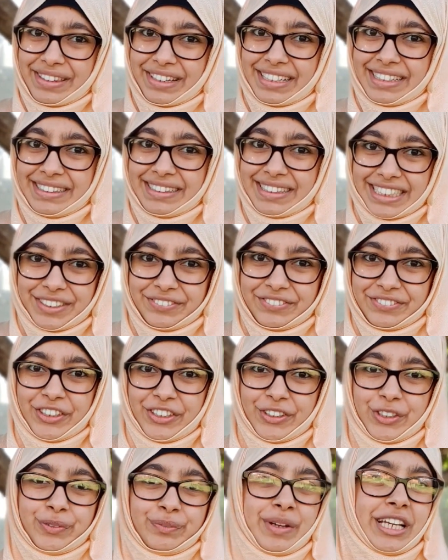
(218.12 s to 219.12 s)
in this video
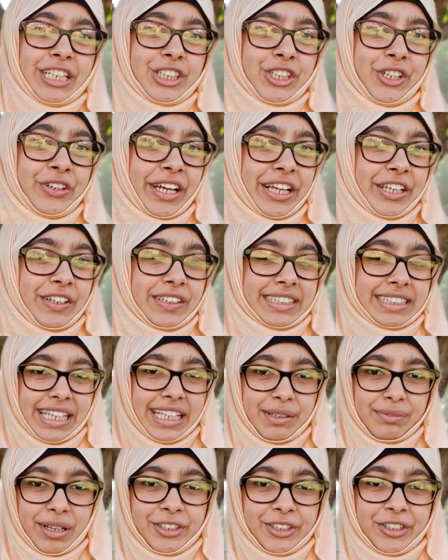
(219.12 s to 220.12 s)
to make sure you get your
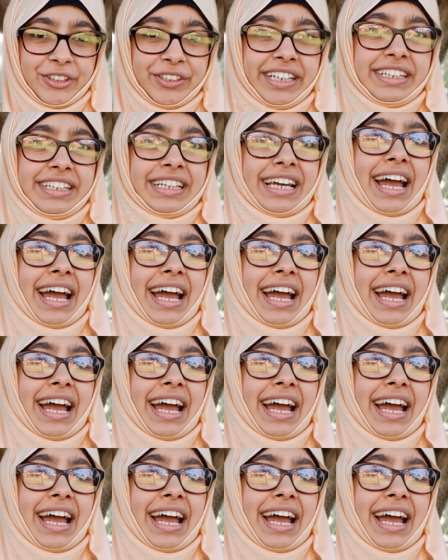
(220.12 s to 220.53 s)
sleep that you need